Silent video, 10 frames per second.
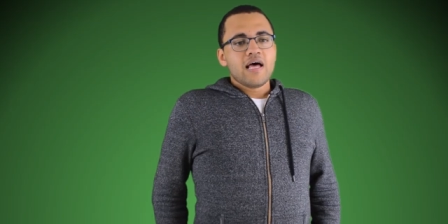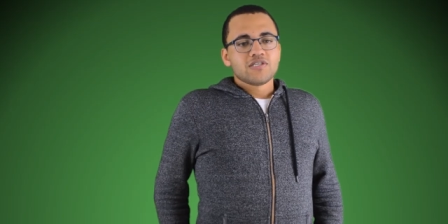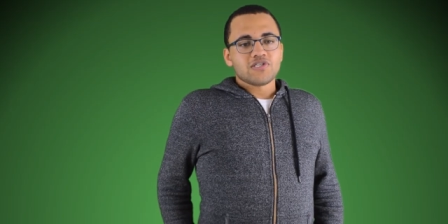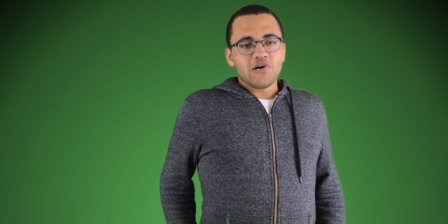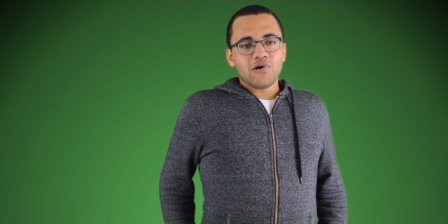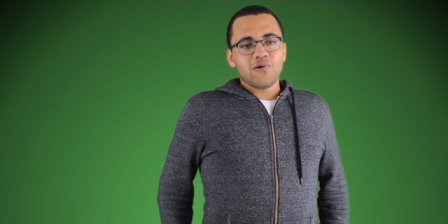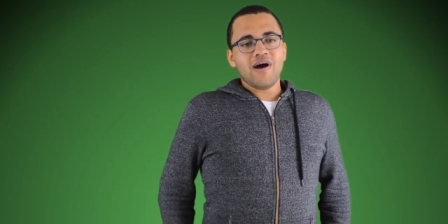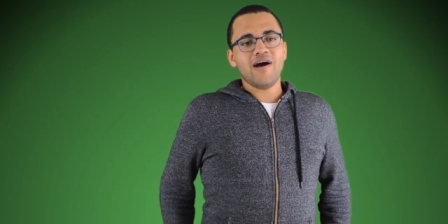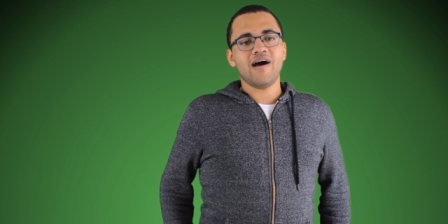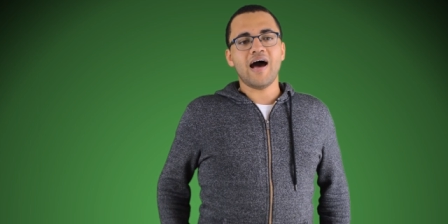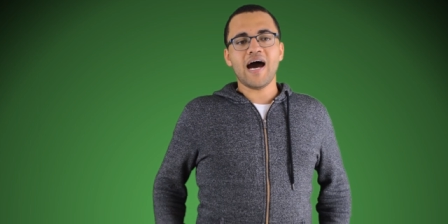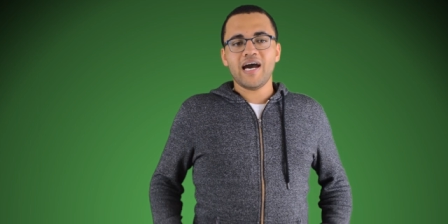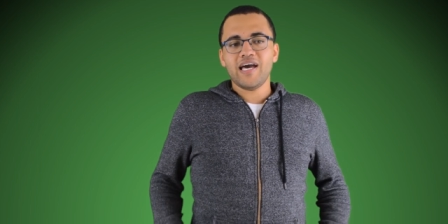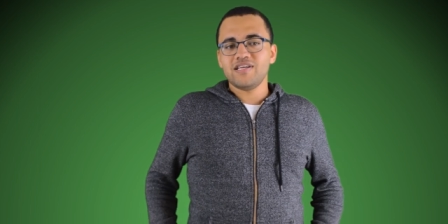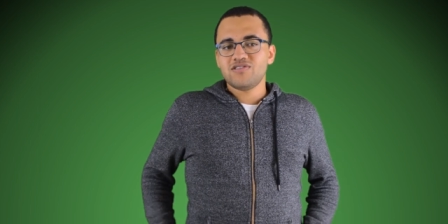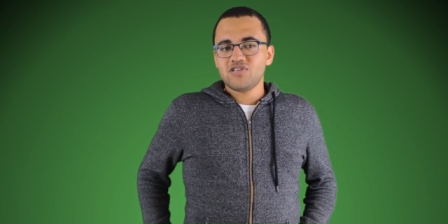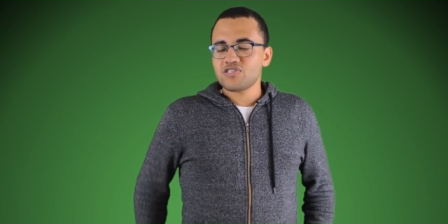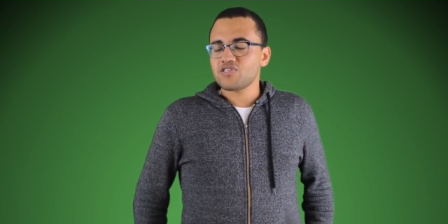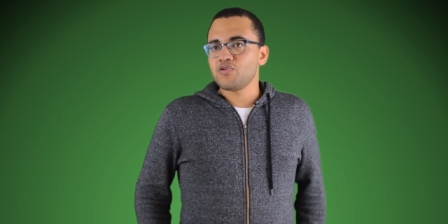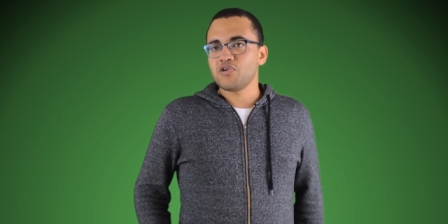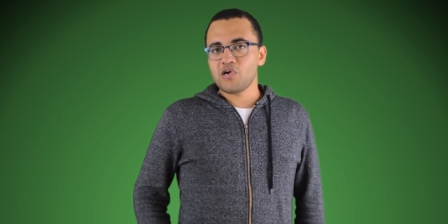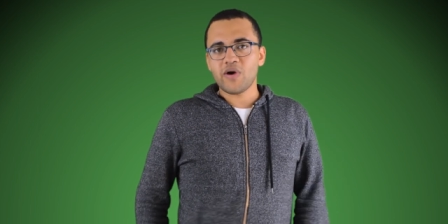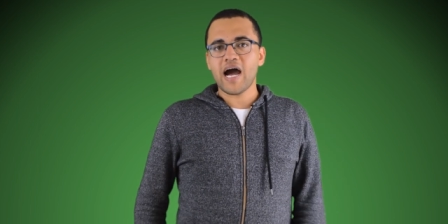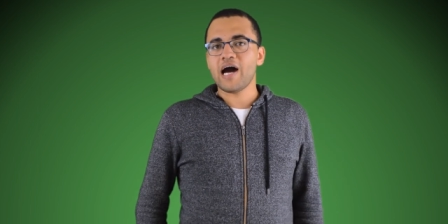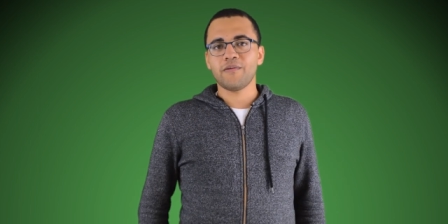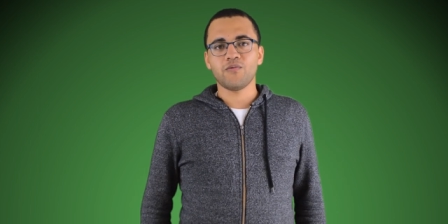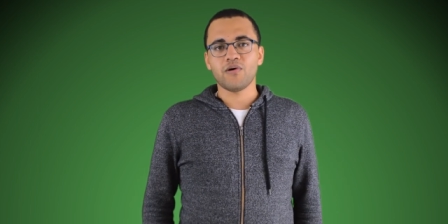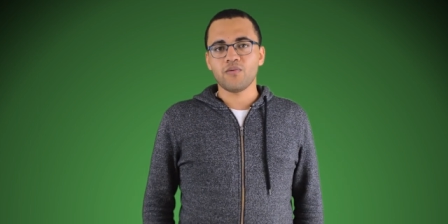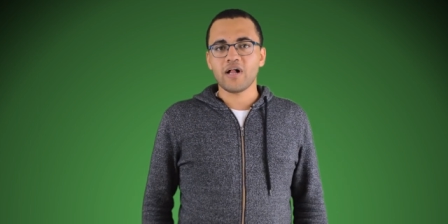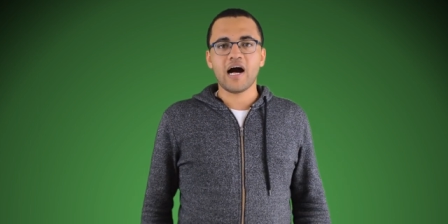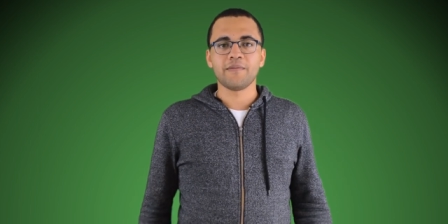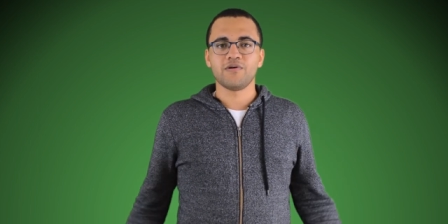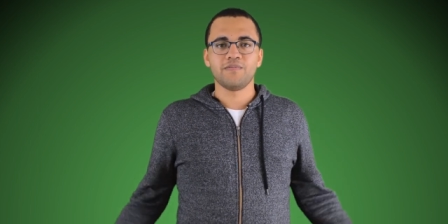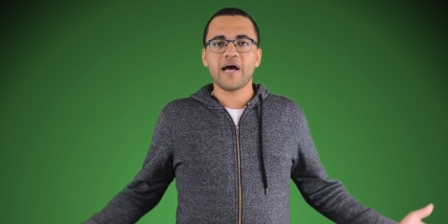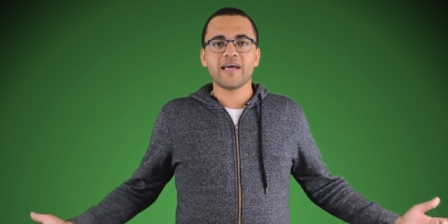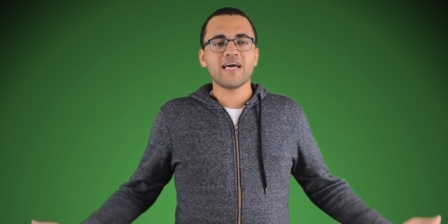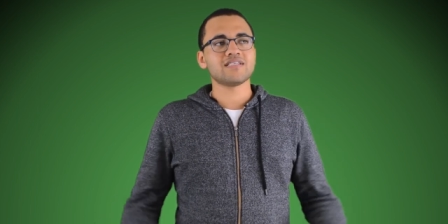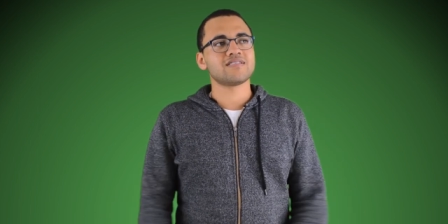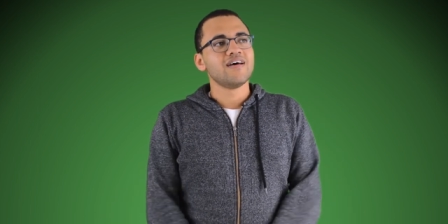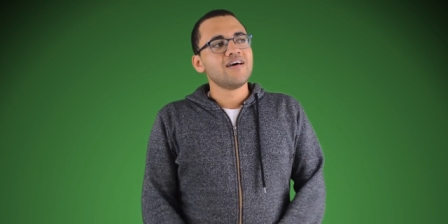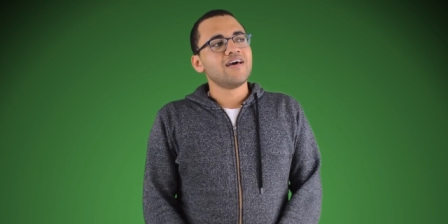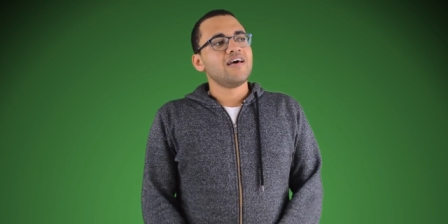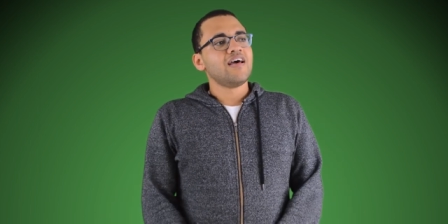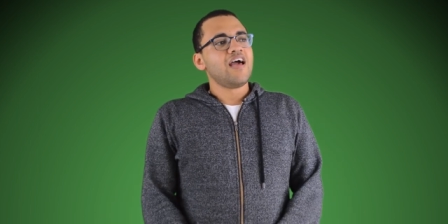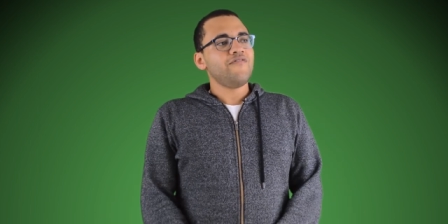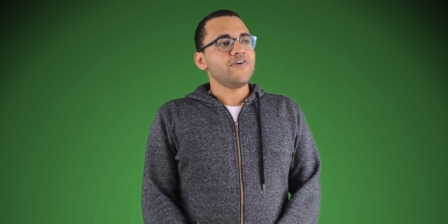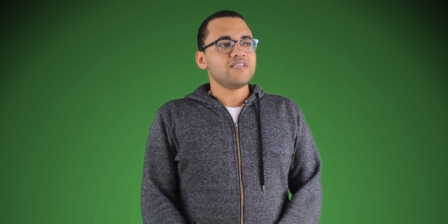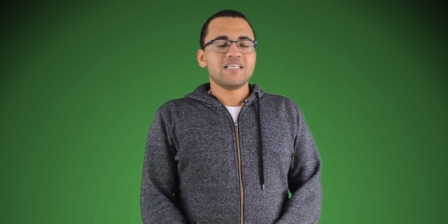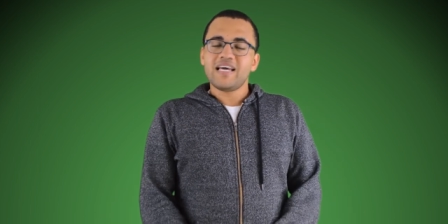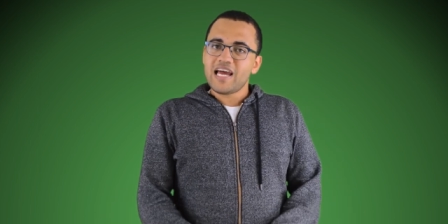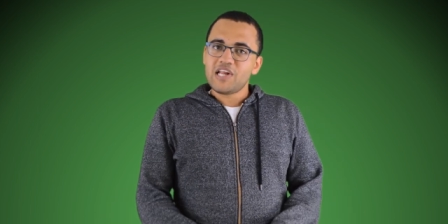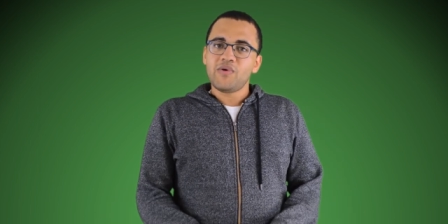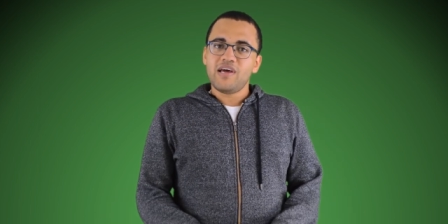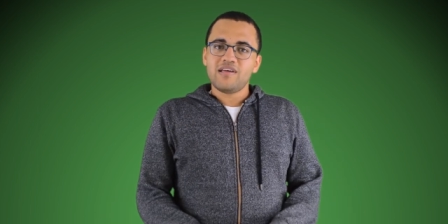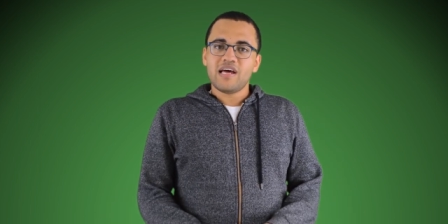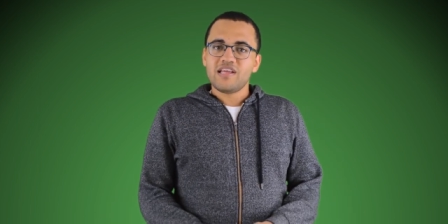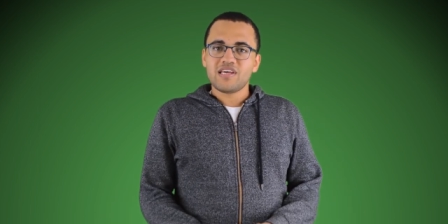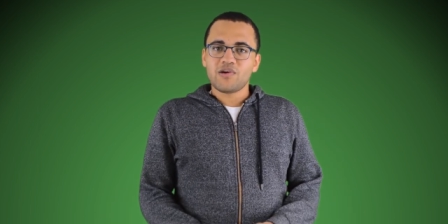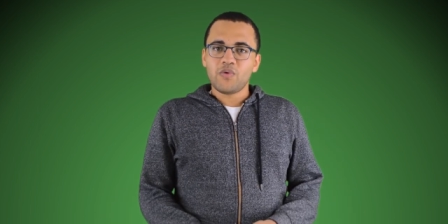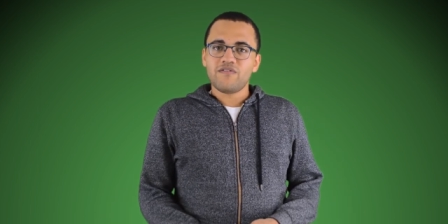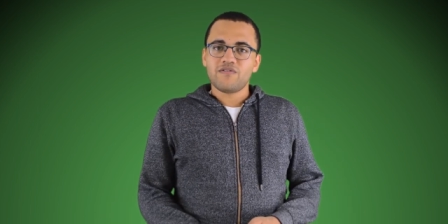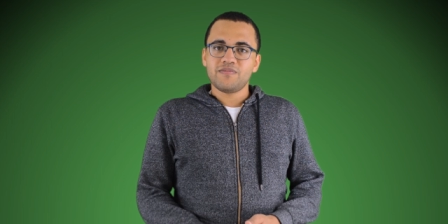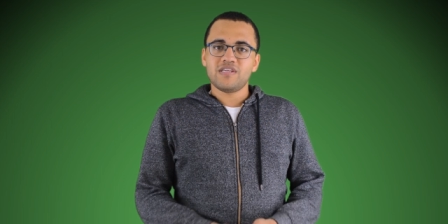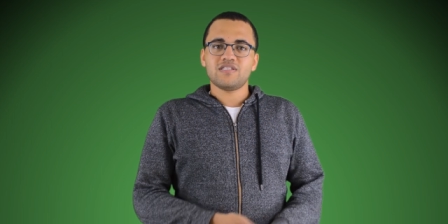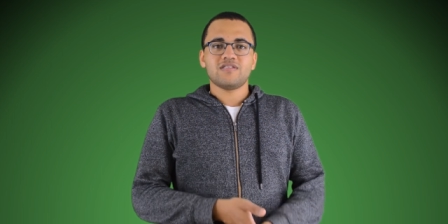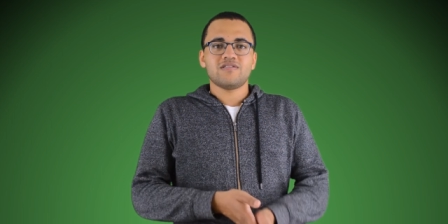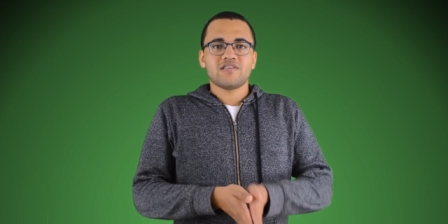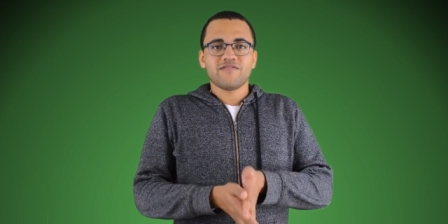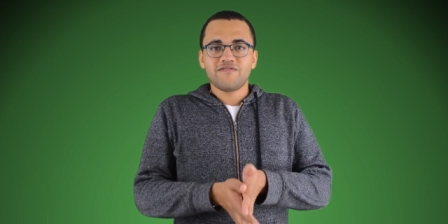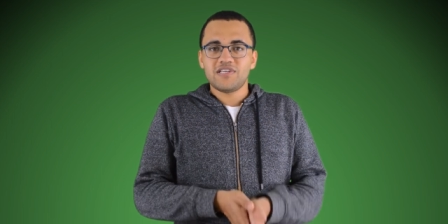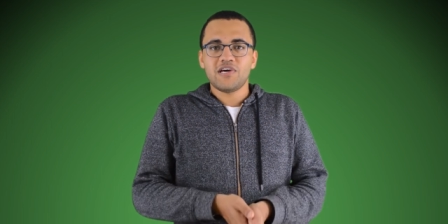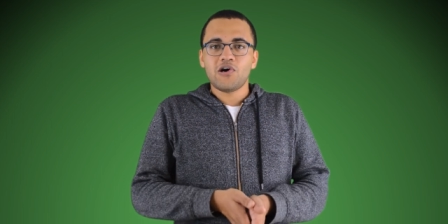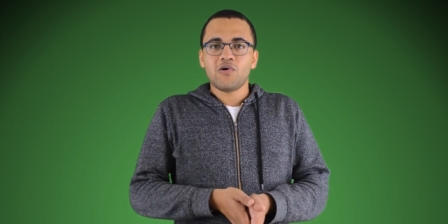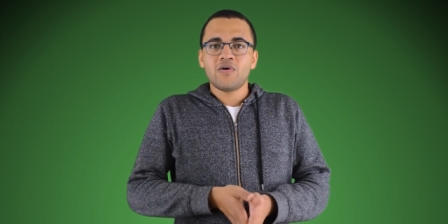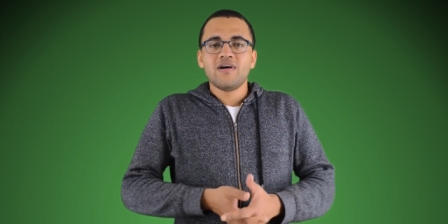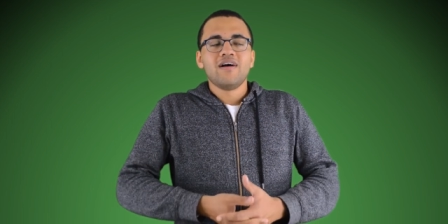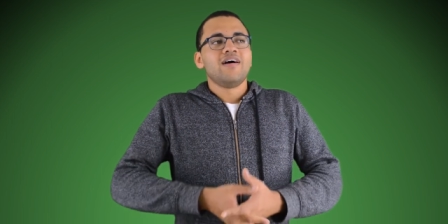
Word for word: So I just don't know what what will happen, but I guess if you can take any way, anything away from this video,